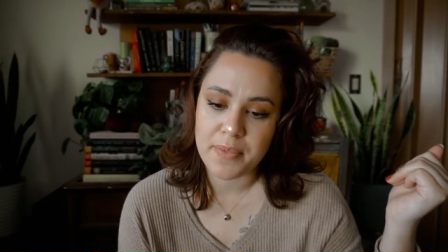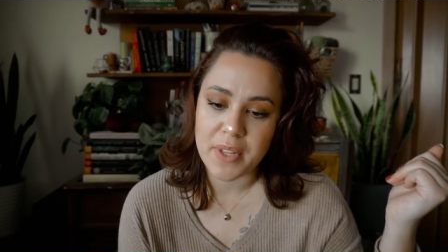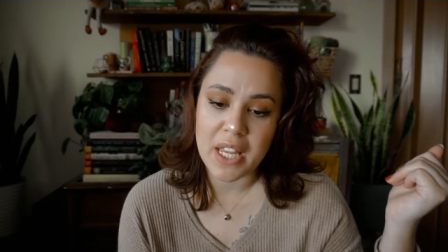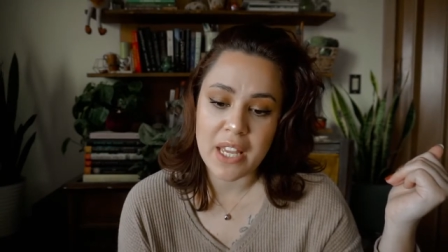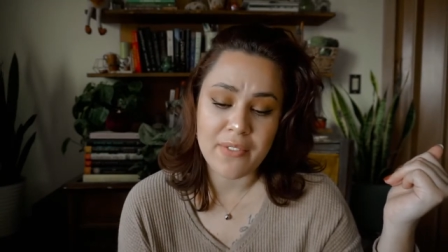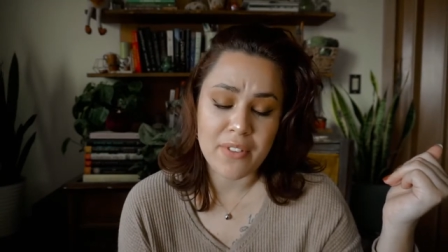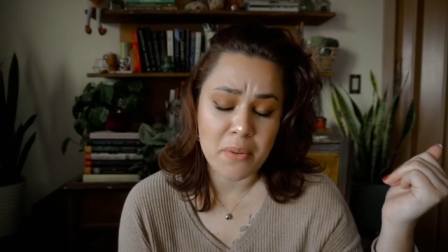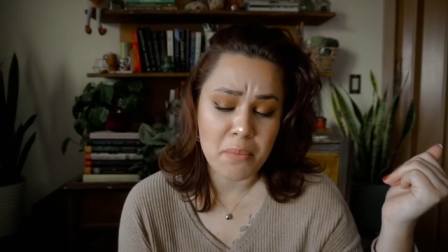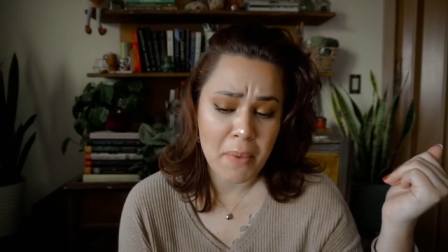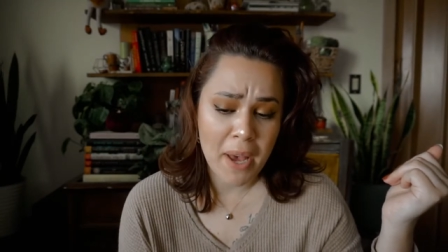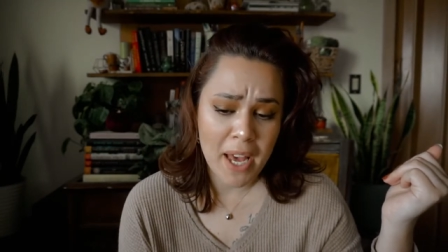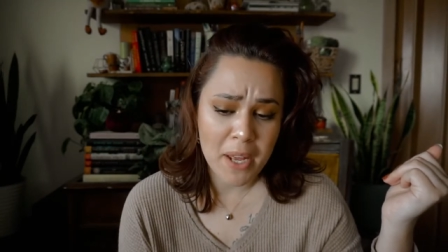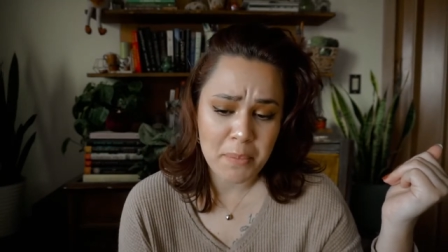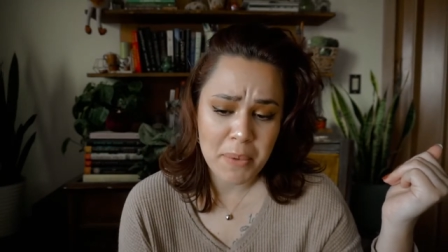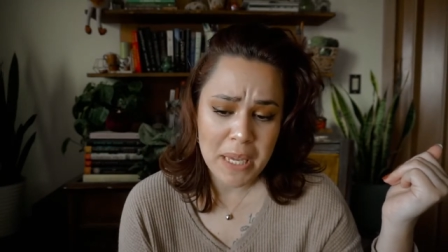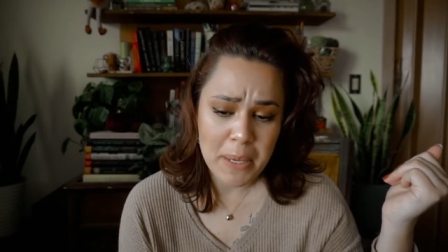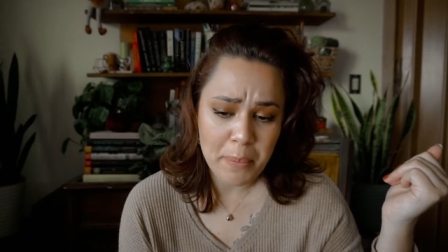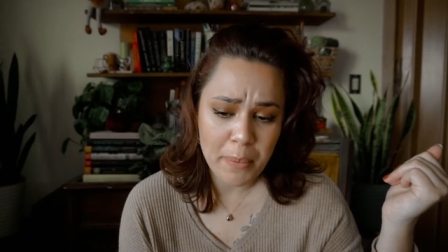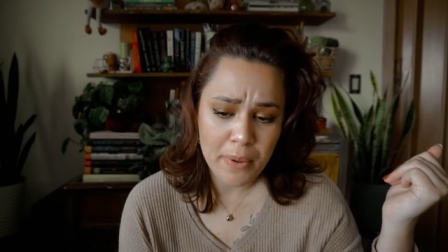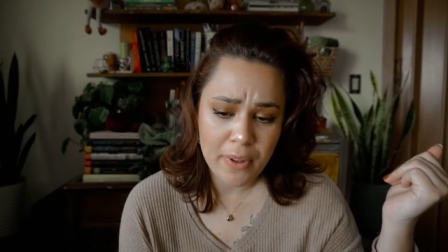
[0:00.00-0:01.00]
Even bad
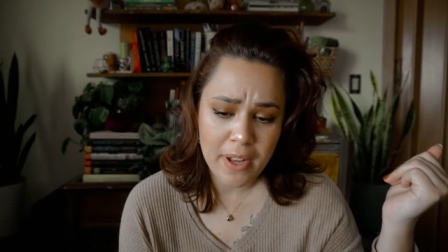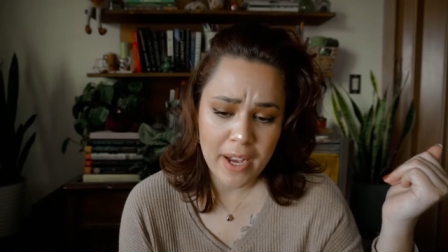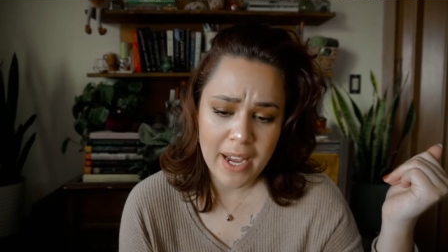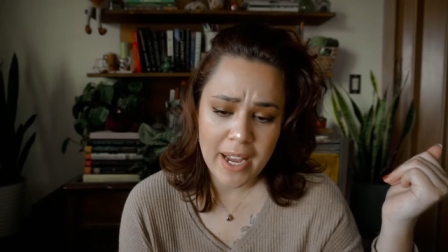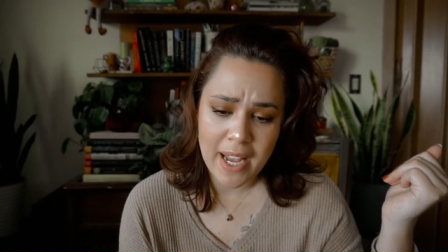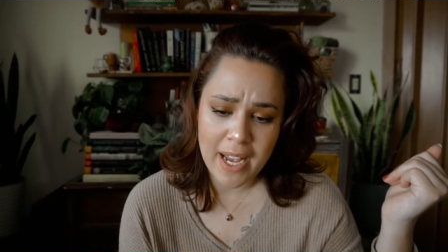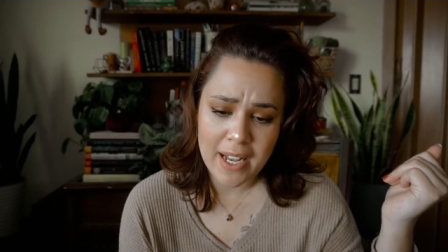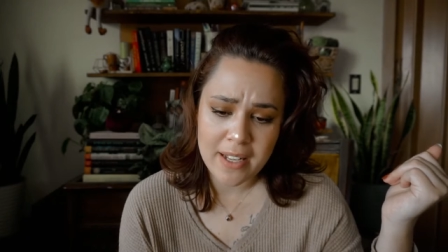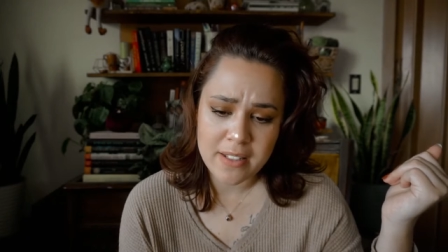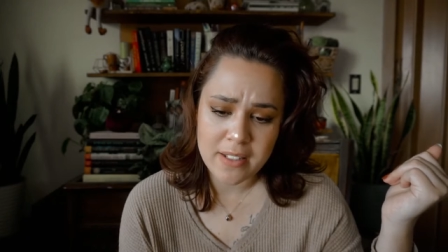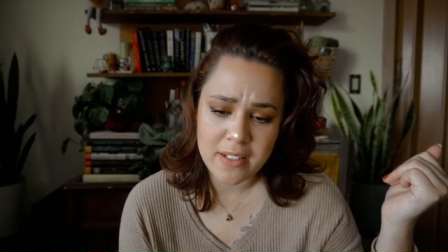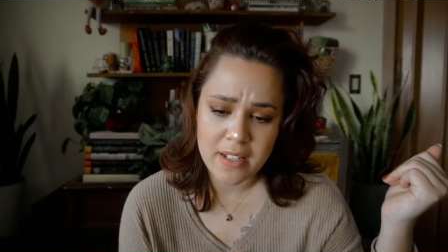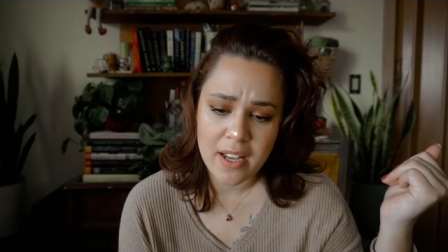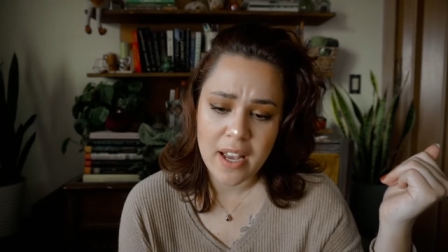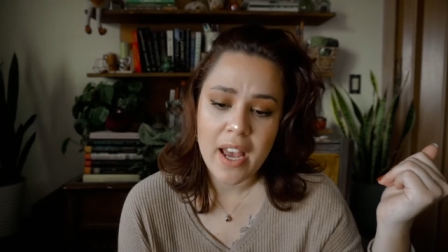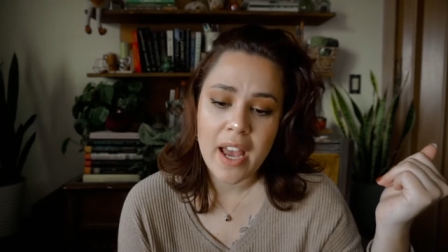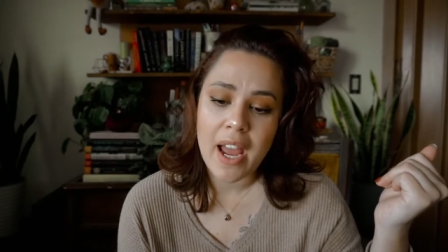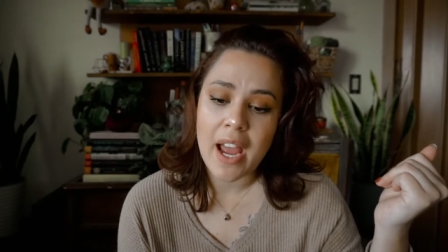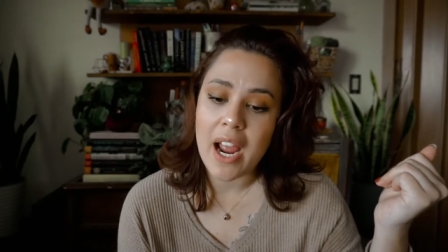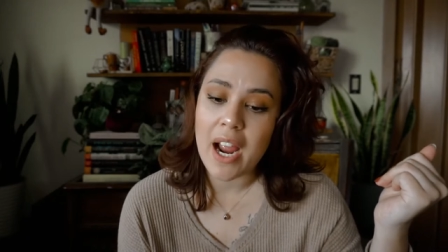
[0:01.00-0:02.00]
people, I asked
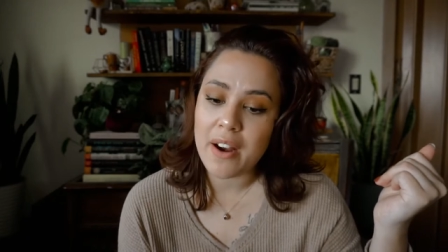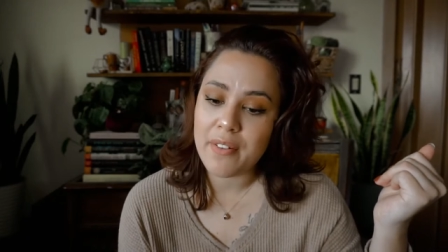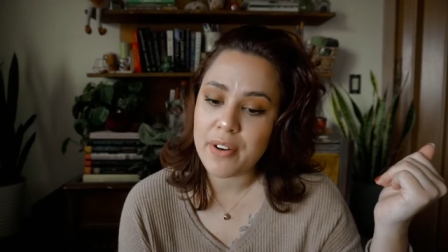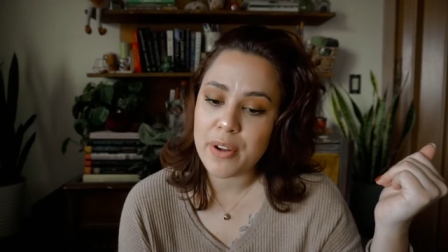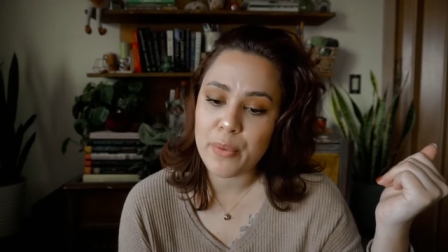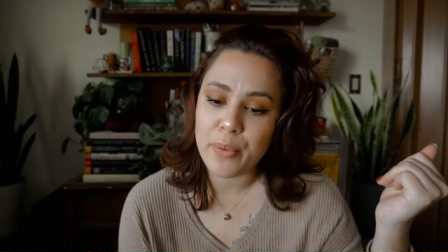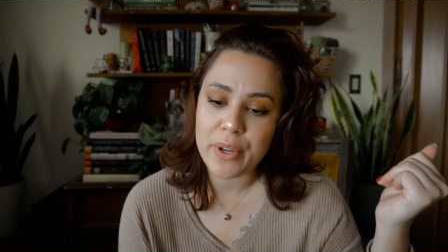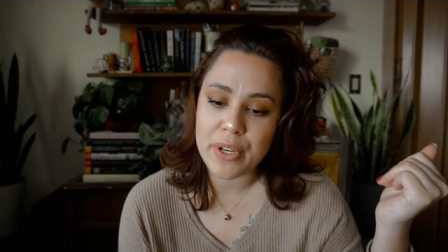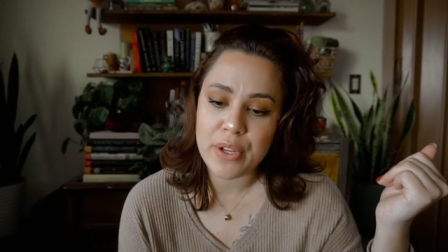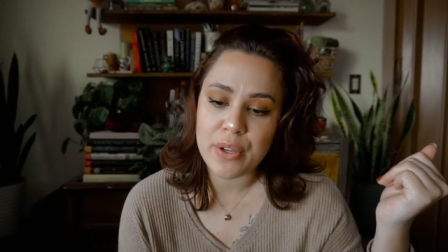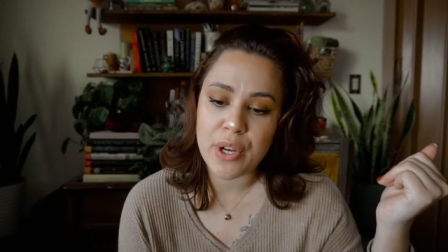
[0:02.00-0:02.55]
everyone